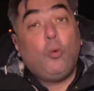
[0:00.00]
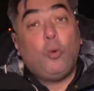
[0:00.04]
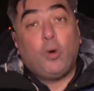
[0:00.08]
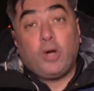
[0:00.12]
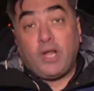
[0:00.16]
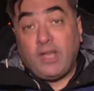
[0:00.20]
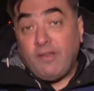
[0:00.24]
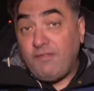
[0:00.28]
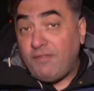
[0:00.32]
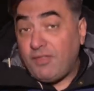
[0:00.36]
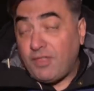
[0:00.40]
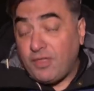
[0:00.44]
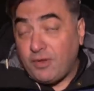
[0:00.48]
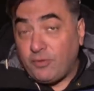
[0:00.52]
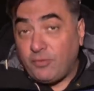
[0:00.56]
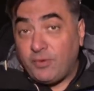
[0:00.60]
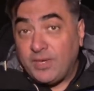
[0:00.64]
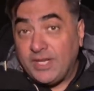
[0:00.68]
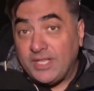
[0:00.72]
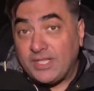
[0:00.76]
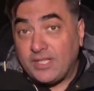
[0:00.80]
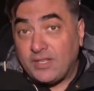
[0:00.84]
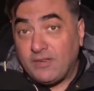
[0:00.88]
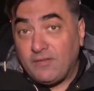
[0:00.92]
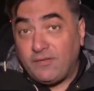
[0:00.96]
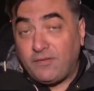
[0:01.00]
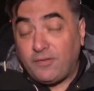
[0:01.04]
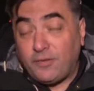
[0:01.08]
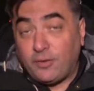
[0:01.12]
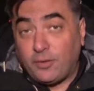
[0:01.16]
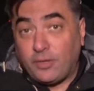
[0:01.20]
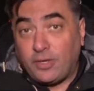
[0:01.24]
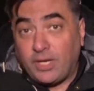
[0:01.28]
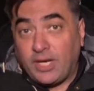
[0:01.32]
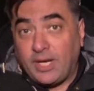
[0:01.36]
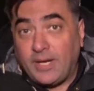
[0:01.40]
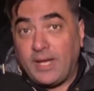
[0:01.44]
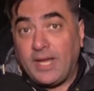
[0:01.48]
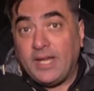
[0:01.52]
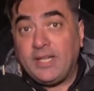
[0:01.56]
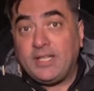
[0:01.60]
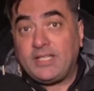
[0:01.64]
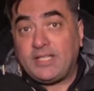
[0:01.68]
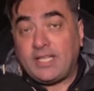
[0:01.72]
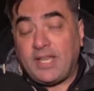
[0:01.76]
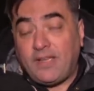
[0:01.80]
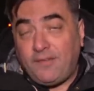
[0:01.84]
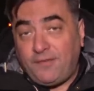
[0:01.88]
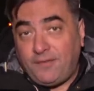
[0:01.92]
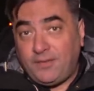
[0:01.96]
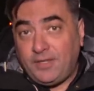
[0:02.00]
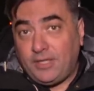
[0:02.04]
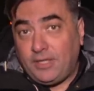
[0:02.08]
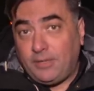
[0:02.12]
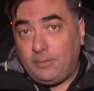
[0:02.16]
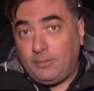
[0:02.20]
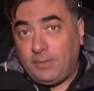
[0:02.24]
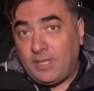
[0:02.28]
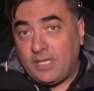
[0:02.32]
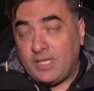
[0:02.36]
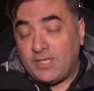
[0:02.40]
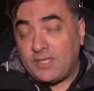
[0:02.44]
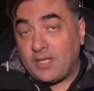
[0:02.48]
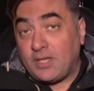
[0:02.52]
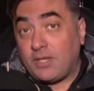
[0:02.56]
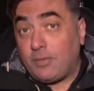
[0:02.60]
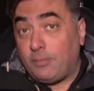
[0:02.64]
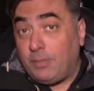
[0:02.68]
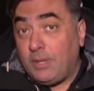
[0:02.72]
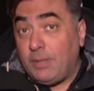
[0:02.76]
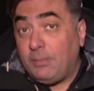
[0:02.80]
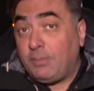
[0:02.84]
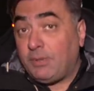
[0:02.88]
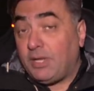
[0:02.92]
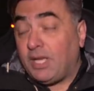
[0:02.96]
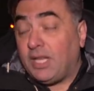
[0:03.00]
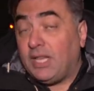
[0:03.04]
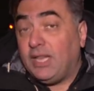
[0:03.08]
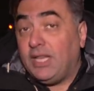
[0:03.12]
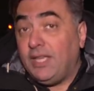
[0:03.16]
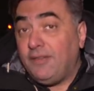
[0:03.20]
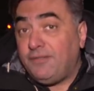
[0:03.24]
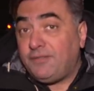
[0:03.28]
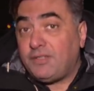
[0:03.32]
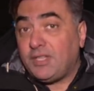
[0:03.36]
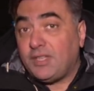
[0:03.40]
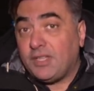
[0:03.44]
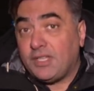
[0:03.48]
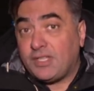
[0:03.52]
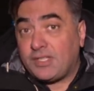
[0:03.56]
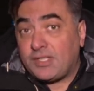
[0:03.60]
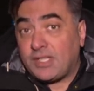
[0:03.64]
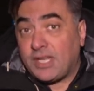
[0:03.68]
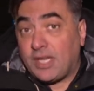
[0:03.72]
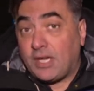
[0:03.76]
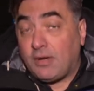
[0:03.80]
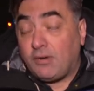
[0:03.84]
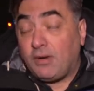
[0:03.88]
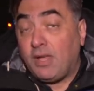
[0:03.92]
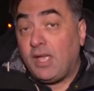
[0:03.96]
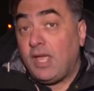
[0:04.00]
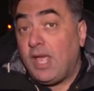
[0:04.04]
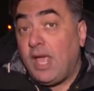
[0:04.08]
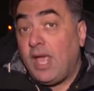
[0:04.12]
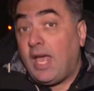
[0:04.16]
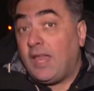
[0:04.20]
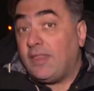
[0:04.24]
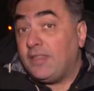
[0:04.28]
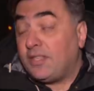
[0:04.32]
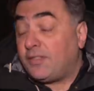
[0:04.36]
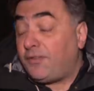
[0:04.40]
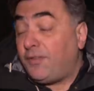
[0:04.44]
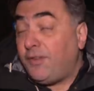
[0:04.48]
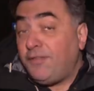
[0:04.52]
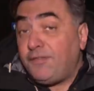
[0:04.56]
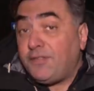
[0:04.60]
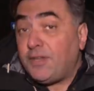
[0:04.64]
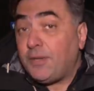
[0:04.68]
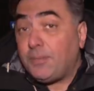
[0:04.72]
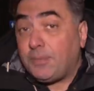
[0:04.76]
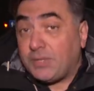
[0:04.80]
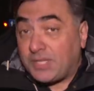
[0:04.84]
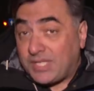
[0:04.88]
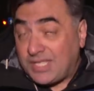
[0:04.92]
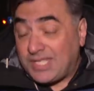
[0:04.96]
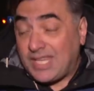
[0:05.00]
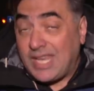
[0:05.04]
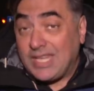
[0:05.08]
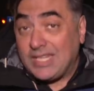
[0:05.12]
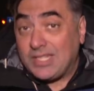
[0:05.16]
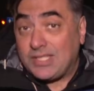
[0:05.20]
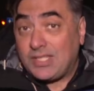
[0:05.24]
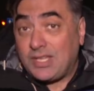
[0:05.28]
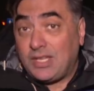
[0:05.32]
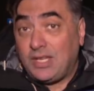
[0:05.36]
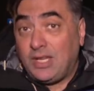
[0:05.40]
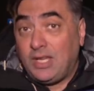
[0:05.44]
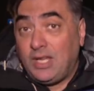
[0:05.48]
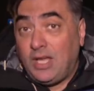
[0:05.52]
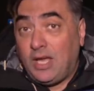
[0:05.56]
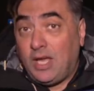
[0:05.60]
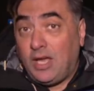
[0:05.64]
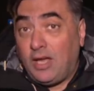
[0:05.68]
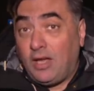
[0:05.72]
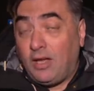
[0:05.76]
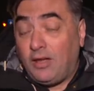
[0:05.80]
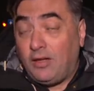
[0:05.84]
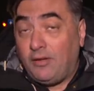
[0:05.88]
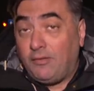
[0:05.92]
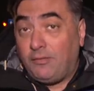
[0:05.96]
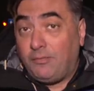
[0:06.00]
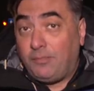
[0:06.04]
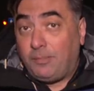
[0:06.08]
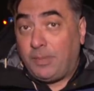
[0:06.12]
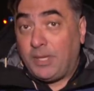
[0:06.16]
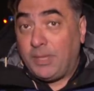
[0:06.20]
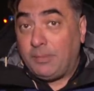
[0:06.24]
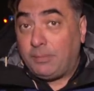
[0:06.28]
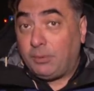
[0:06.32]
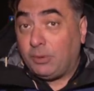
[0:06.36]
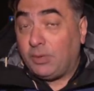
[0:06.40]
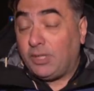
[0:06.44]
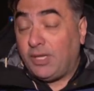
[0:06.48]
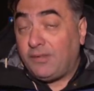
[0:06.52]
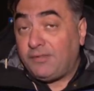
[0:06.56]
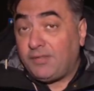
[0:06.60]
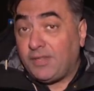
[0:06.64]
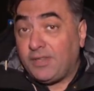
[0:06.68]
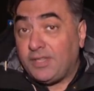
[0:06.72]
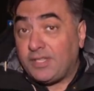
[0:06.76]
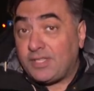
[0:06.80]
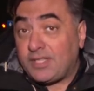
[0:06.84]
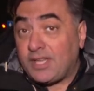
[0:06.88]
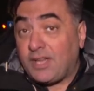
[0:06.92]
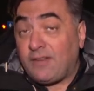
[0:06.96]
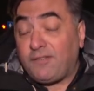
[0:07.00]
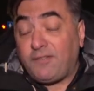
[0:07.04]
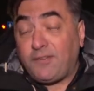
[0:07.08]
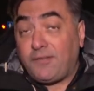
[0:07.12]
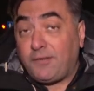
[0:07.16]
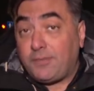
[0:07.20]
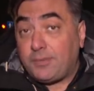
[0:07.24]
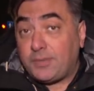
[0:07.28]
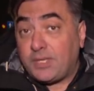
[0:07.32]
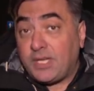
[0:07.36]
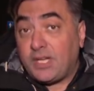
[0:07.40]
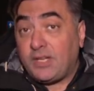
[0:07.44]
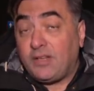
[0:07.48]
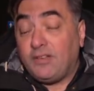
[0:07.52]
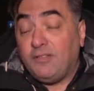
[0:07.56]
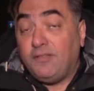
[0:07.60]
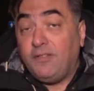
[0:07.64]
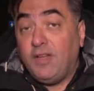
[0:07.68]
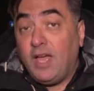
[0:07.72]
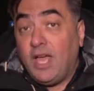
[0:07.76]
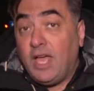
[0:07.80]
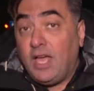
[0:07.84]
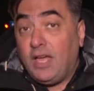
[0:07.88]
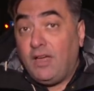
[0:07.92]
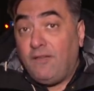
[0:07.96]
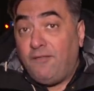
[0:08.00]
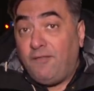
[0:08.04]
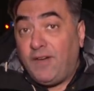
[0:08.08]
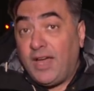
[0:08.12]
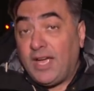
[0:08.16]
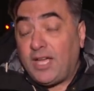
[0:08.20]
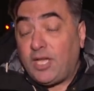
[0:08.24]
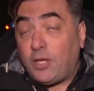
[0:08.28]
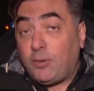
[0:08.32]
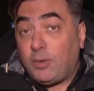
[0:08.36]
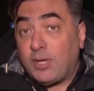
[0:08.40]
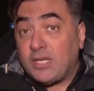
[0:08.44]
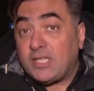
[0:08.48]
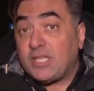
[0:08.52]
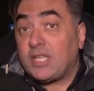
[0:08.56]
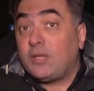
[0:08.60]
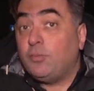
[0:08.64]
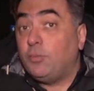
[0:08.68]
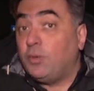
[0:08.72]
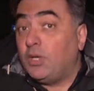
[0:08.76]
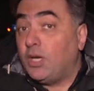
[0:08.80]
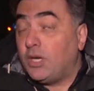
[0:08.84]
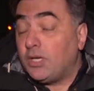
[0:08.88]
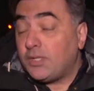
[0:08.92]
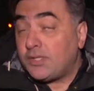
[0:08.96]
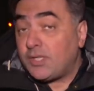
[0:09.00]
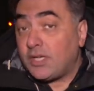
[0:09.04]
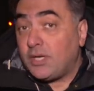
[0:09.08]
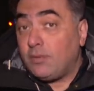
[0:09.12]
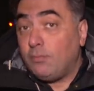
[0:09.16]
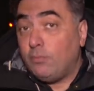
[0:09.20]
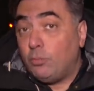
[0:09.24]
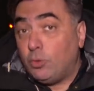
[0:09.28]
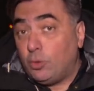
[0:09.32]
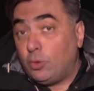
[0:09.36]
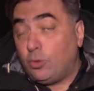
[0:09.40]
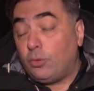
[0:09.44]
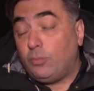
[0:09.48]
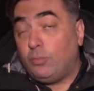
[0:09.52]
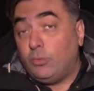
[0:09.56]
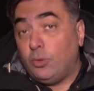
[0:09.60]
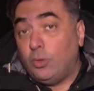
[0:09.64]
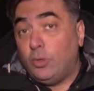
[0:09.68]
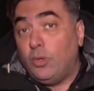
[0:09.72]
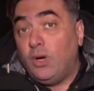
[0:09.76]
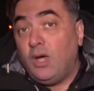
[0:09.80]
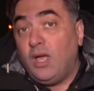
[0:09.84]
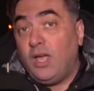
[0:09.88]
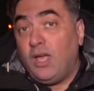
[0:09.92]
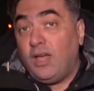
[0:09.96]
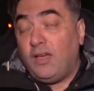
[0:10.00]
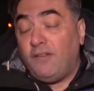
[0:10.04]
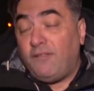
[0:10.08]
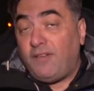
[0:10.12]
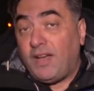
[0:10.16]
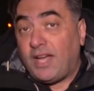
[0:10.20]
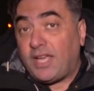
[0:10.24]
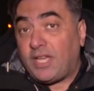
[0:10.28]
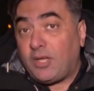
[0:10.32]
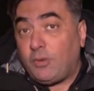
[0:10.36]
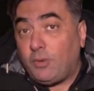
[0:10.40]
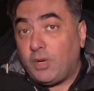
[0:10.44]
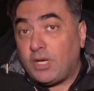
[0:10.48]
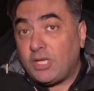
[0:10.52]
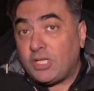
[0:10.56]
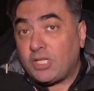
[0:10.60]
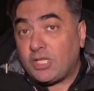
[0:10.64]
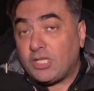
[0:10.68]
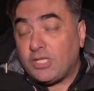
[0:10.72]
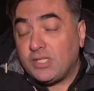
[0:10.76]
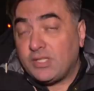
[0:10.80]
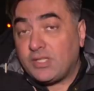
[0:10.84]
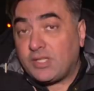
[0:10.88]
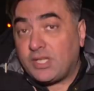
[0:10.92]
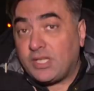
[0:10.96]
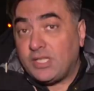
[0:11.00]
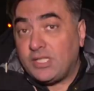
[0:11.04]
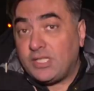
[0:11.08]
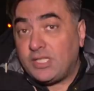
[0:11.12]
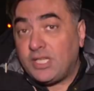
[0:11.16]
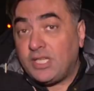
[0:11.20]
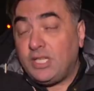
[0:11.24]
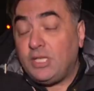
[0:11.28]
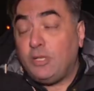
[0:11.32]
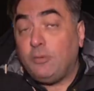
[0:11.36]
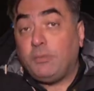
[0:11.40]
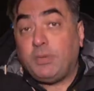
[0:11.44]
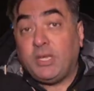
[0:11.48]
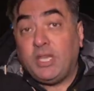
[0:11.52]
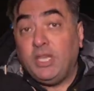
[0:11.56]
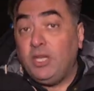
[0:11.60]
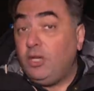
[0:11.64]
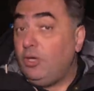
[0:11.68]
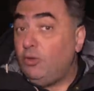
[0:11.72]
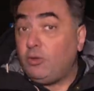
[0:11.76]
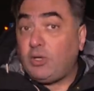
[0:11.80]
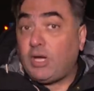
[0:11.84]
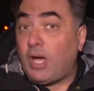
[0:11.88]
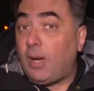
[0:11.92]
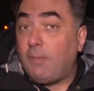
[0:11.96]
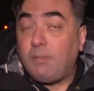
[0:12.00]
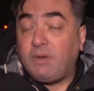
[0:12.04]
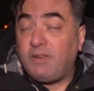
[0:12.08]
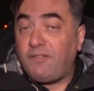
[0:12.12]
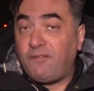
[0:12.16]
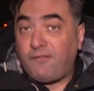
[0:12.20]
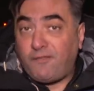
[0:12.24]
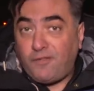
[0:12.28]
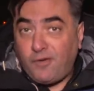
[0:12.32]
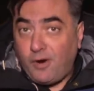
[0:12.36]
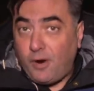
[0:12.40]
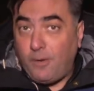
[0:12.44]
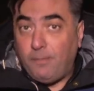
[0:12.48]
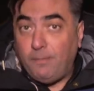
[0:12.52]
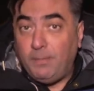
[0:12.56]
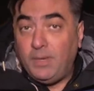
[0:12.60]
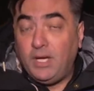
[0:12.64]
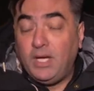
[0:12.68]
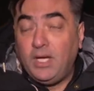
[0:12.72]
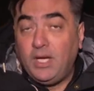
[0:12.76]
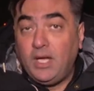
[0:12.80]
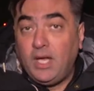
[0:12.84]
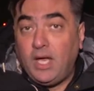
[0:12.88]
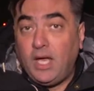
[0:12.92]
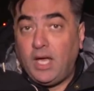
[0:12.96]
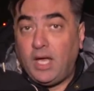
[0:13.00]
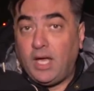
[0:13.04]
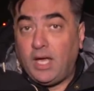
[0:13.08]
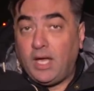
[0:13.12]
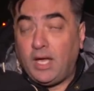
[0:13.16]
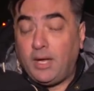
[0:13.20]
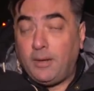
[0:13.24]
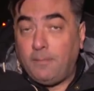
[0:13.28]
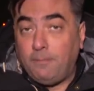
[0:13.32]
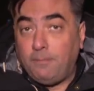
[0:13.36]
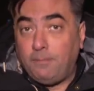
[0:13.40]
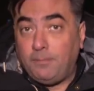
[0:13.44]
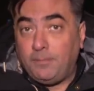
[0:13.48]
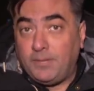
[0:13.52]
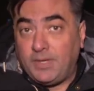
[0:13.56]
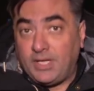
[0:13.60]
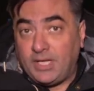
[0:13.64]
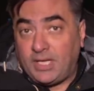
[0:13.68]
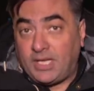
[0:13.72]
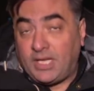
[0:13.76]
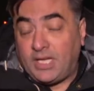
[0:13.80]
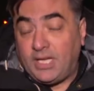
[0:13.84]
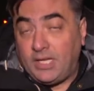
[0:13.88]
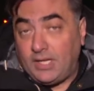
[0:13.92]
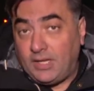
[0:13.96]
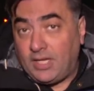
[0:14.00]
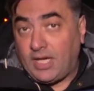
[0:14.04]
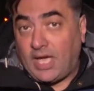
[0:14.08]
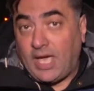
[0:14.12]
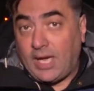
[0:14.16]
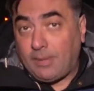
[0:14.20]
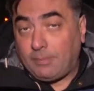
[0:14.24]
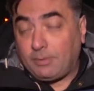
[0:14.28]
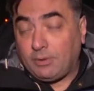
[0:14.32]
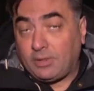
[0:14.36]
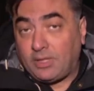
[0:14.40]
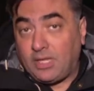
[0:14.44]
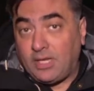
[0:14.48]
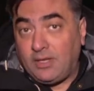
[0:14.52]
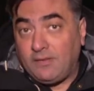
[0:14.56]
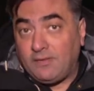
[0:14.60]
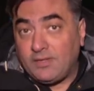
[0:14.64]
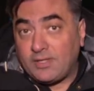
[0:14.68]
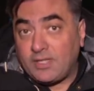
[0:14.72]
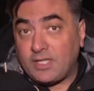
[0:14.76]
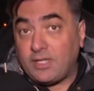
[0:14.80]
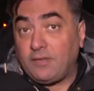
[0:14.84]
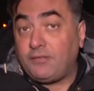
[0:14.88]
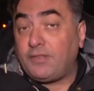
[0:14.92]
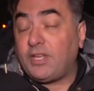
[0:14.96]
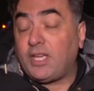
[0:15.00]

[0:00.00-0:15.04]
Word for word: Whatever the reason for it, it definitely means that the people that are left in this town, and there's 50% uh, of people left in this town, 50% have evacuated, and we are seeing more and more evacuations continue, but they're not coming from um, the, the capital, Kiev itself.